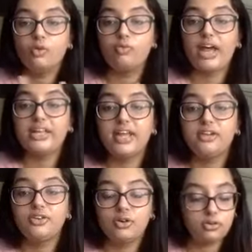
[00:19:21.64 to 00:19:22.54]
red
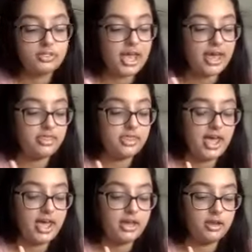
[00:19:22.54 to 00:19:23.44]
lentils, and
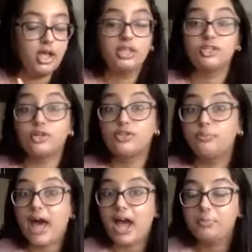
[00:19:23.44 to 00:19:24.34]
then there's also
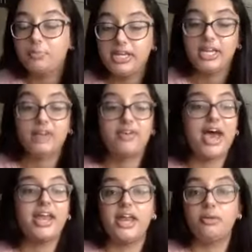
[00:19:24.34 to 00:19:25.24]
black bean. I've
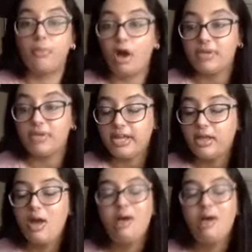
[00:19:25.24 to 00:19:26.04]
had edamame.